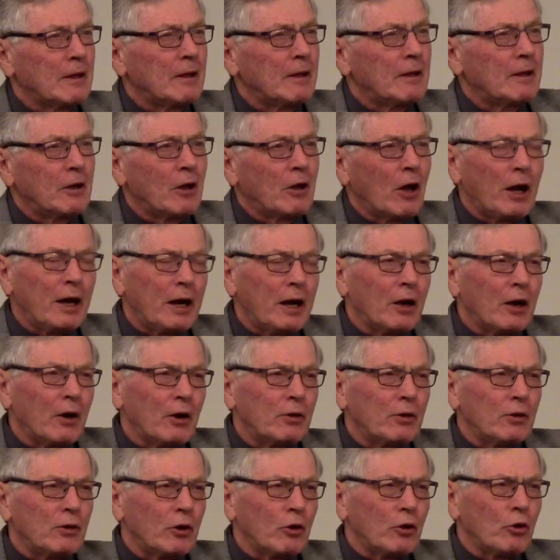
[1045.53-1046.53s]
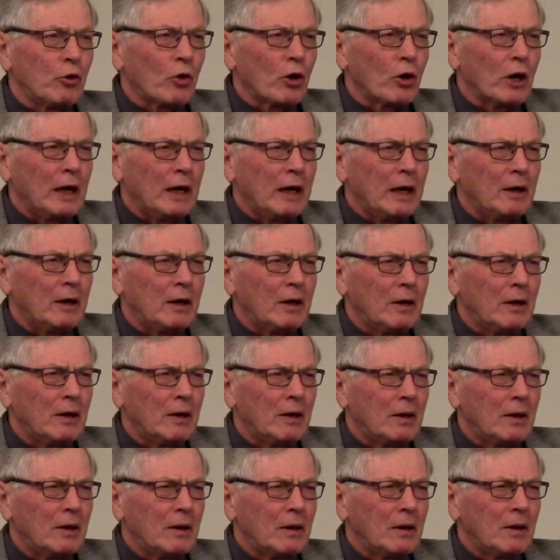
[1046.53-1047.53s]
not Herod the Great.
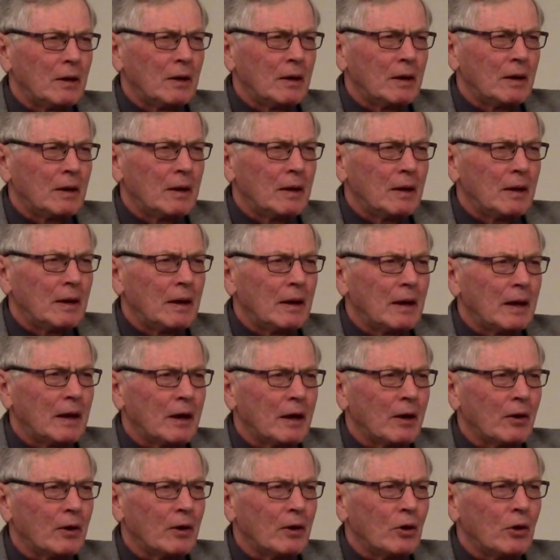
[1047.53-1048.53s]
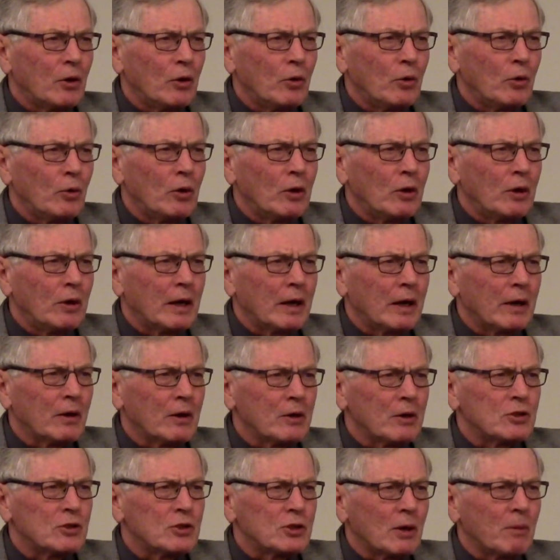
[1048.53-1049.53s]
Herod who?
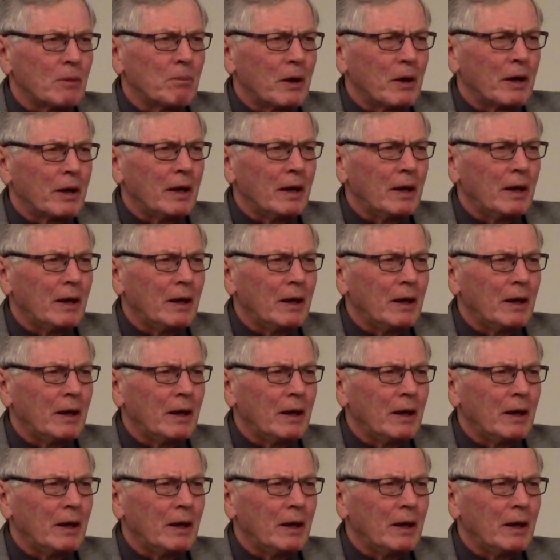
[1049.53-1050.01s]
Herod somebody.